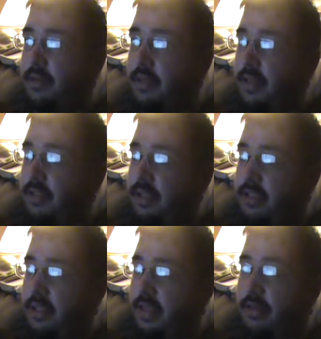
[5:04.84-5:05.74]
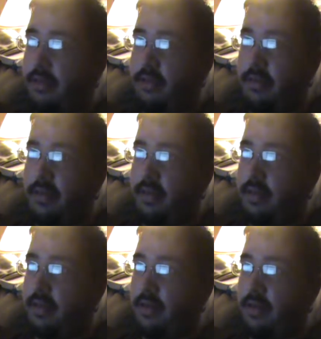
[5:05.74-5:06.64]
as I said,
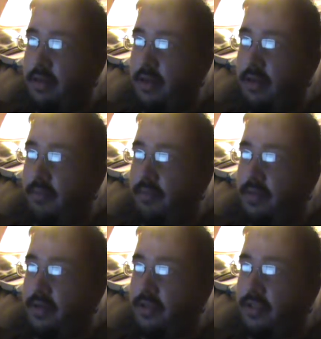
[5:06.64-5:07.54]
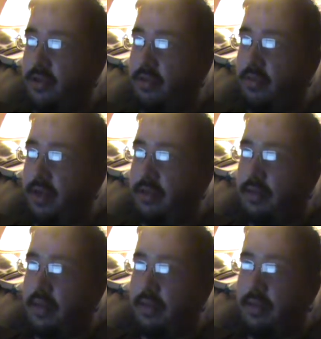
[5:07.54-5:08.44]
there is no way
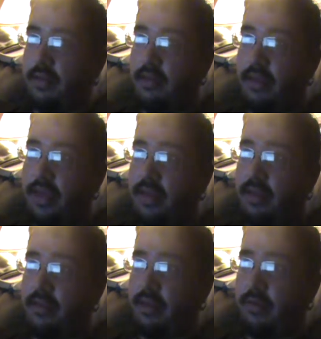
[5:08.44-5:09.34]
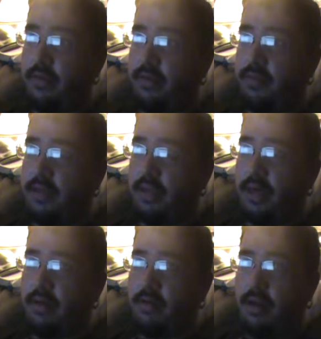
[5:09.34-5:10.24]
that anything, whether it be a
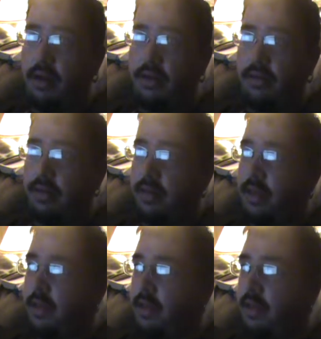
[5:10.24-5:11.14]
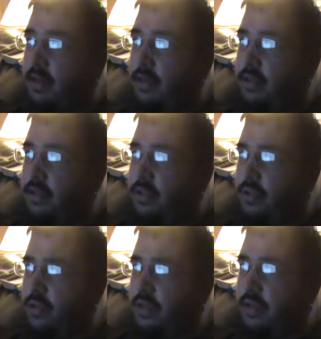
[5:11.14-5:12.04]
god or not,
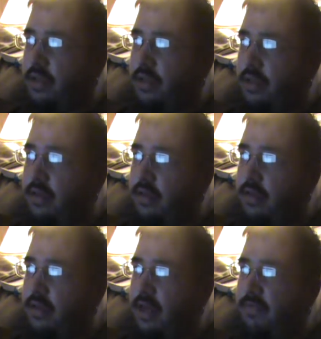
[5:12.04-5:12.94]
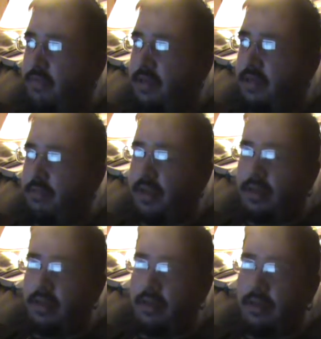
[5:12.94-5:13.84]
could ever be
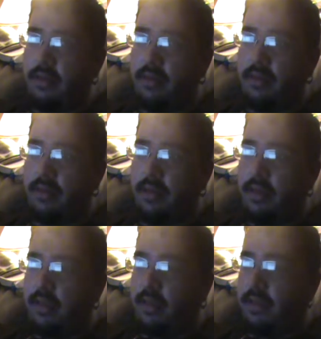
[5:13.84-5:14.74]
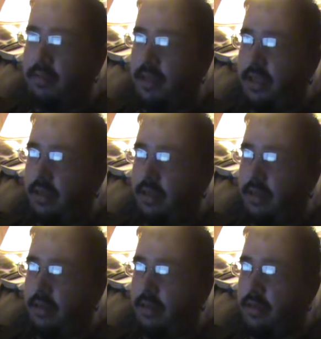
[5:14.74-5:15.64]
depicted committing
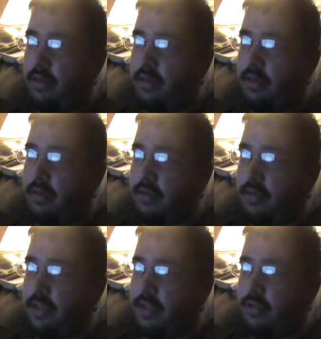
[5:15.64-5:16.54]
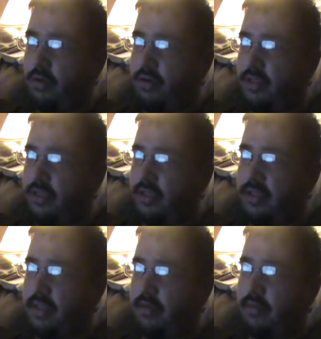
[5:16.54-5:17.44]
the atrocities
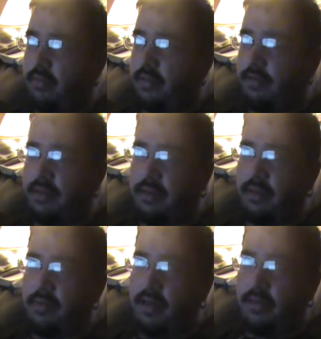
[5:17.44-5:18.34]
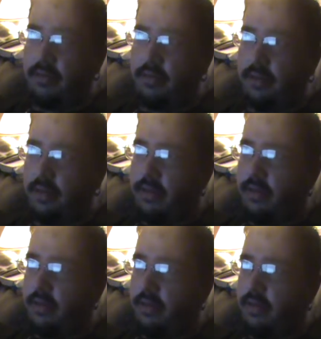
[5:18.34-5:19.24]
that are depicted in the Bible,
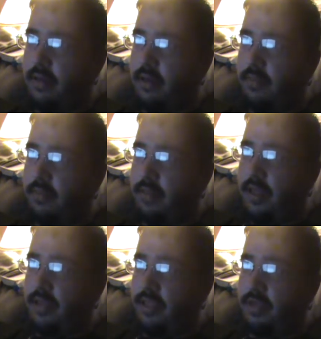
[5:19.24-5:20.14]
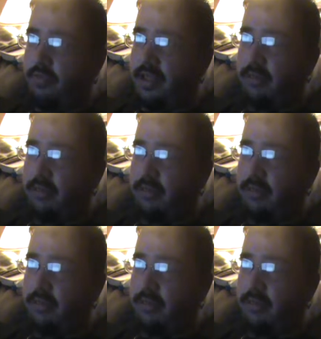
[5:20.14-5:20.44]
and still be